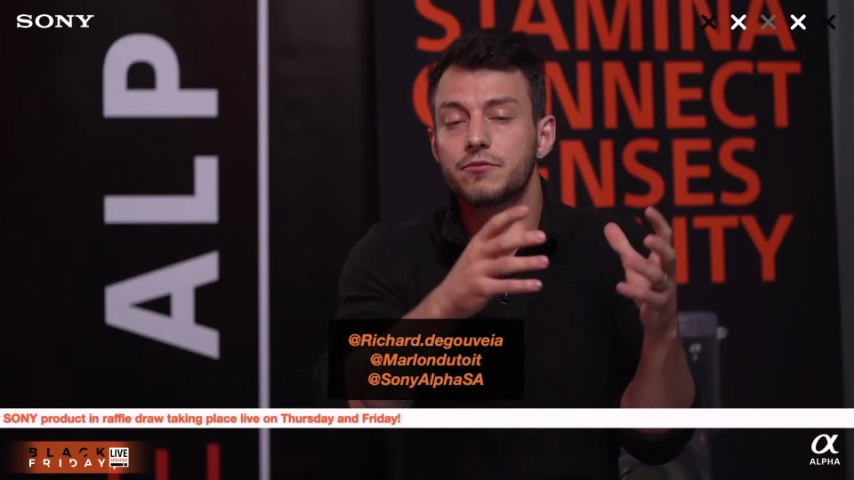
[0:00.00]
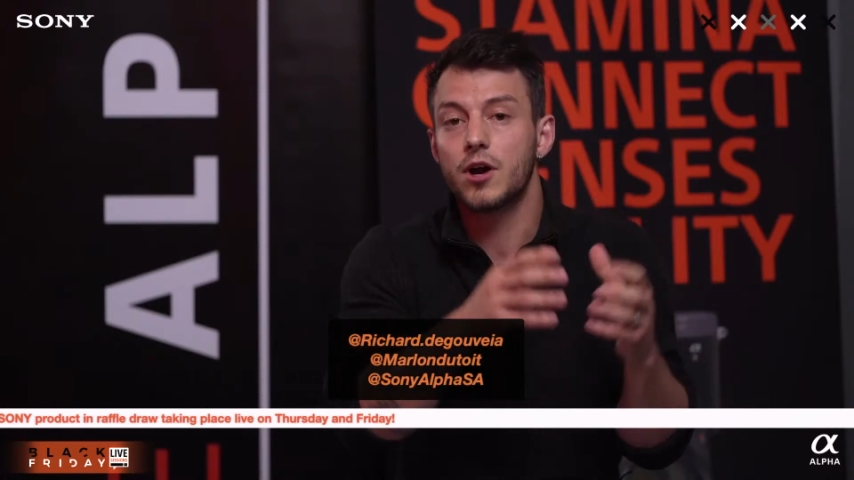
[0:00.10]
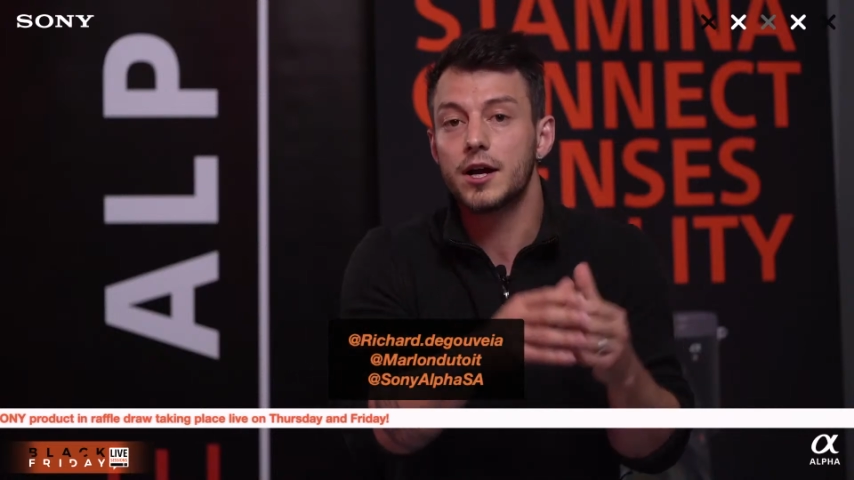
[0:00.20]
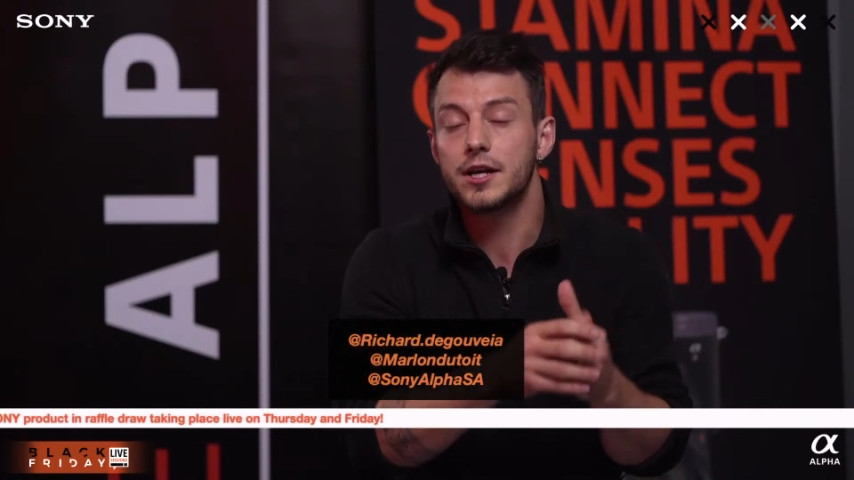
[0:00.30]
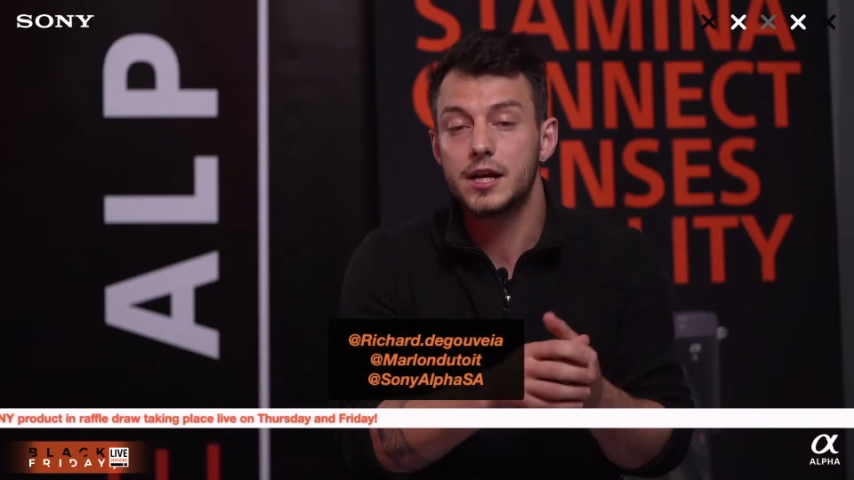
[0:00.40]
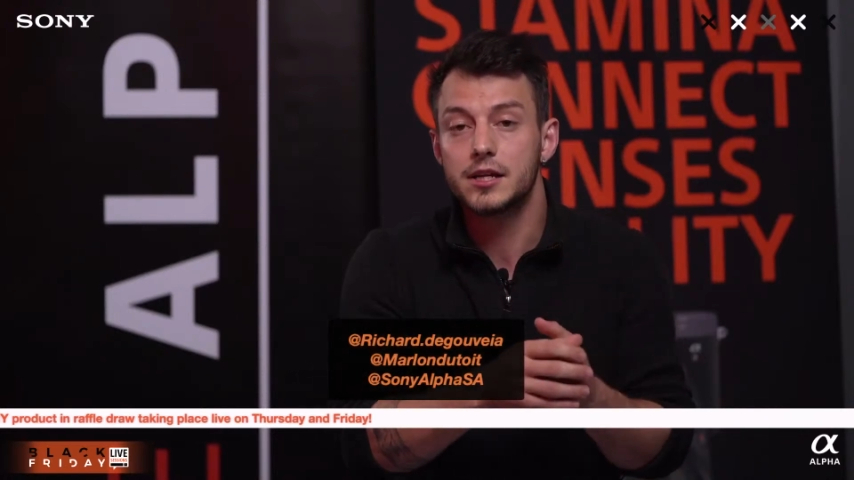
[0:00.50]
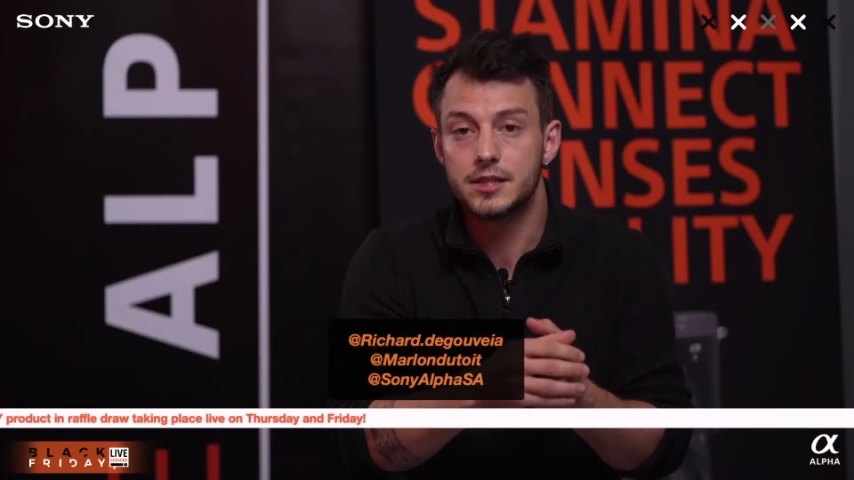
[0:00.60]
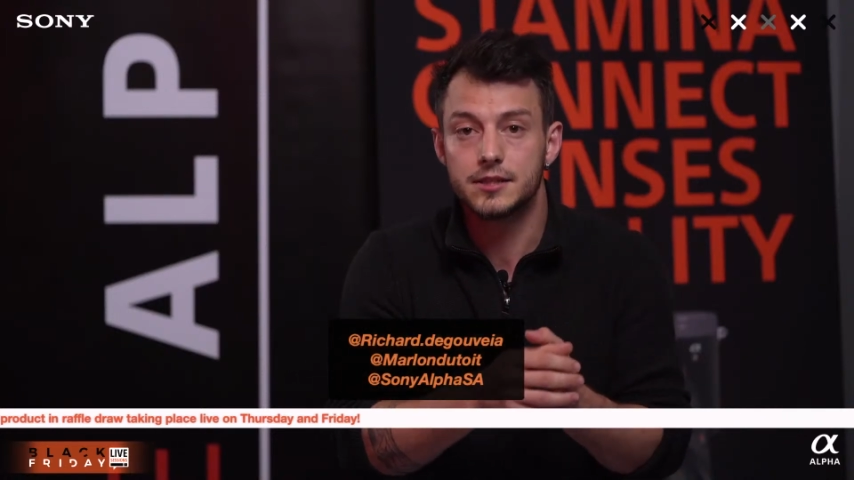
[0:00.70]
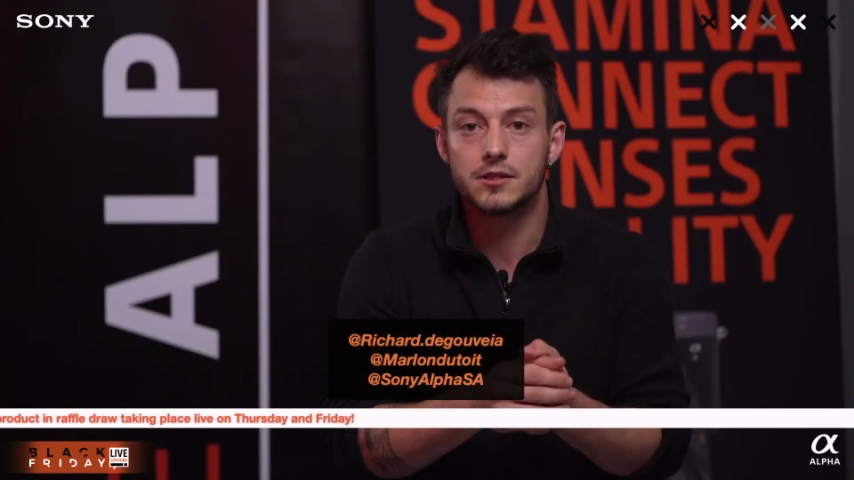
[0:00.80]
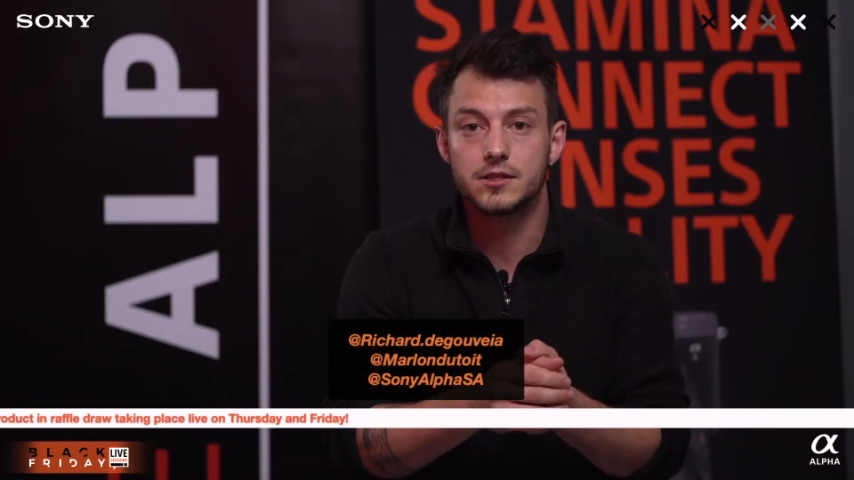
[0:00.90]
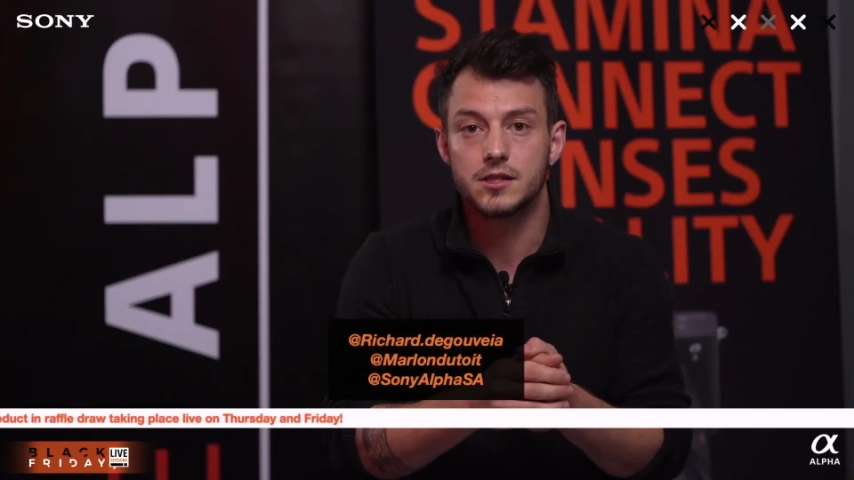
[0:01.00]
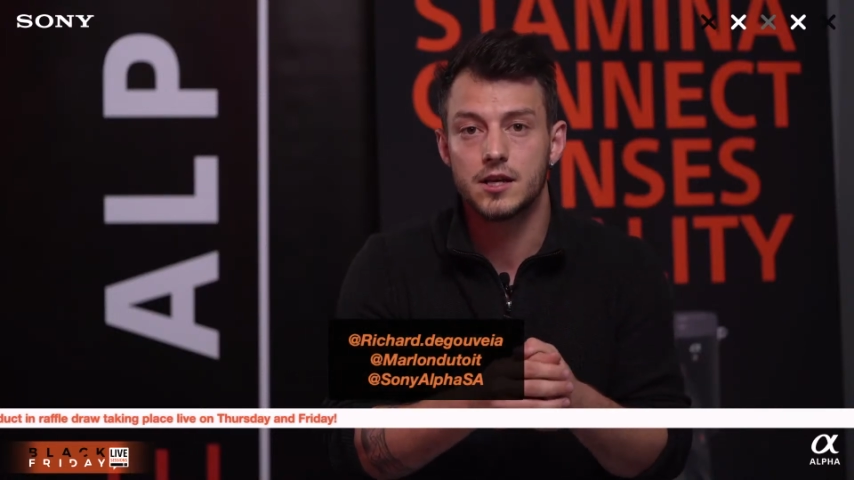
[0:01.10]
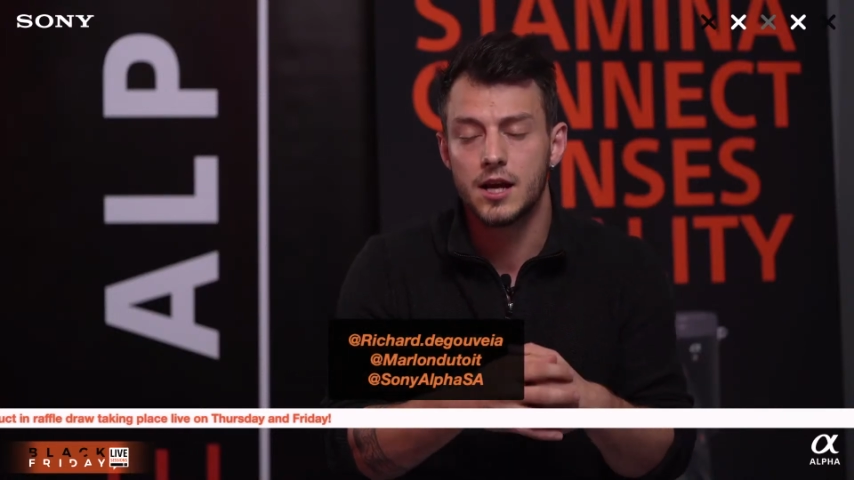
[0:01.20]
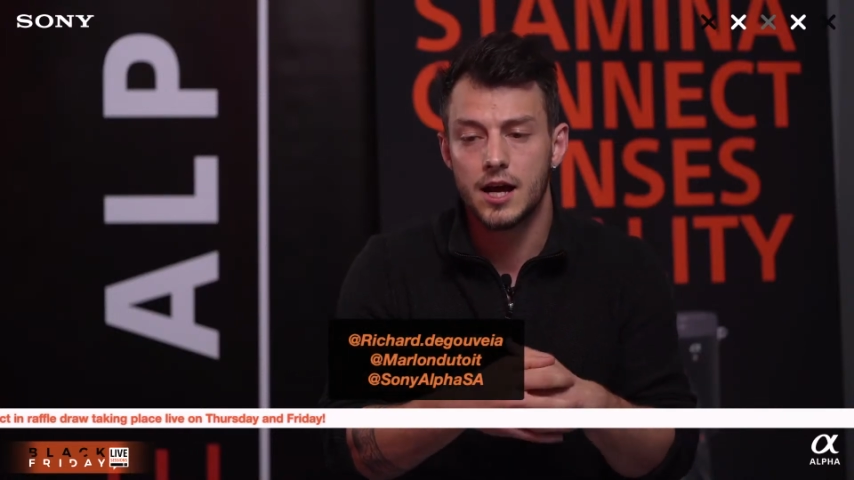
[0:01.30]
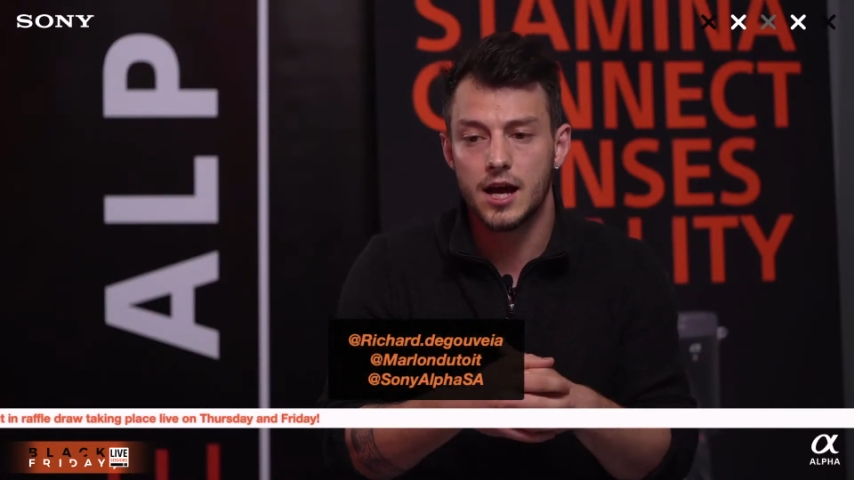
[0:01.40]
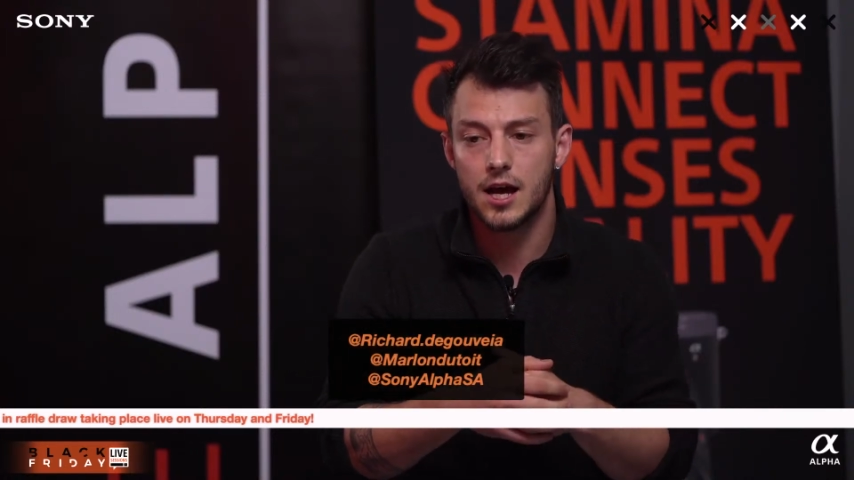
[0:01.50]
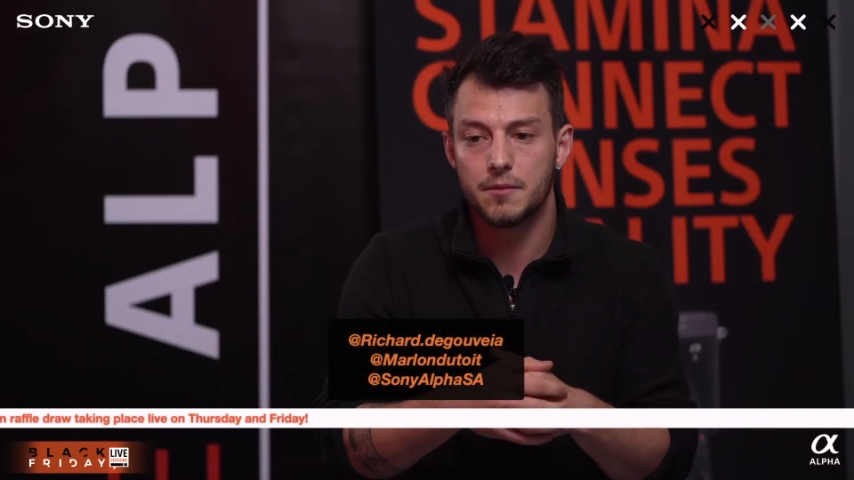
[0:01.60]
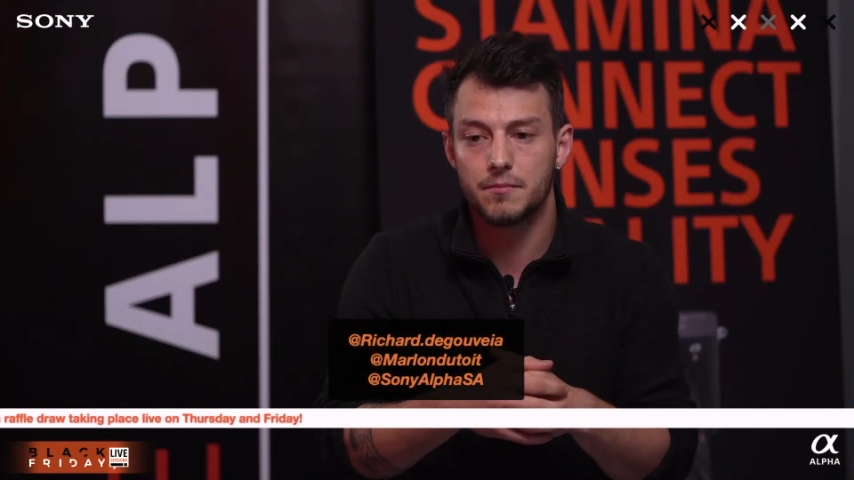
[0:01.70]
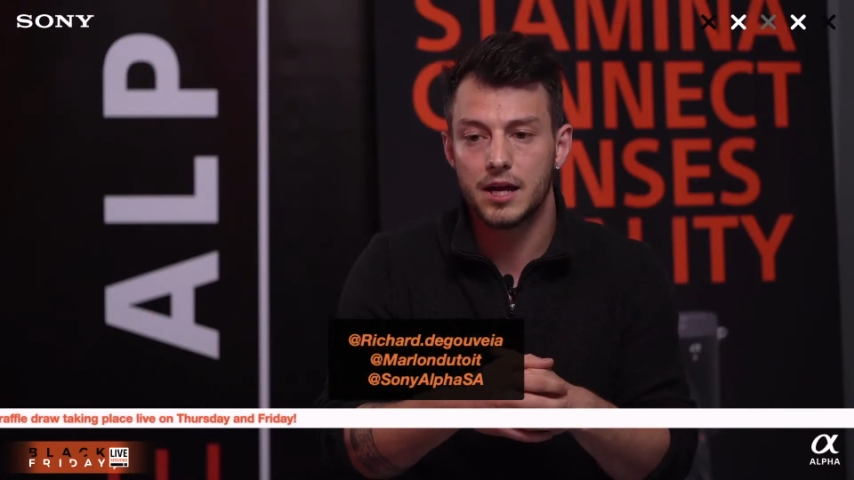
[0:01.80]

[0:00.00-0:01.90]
on Black Friday deals.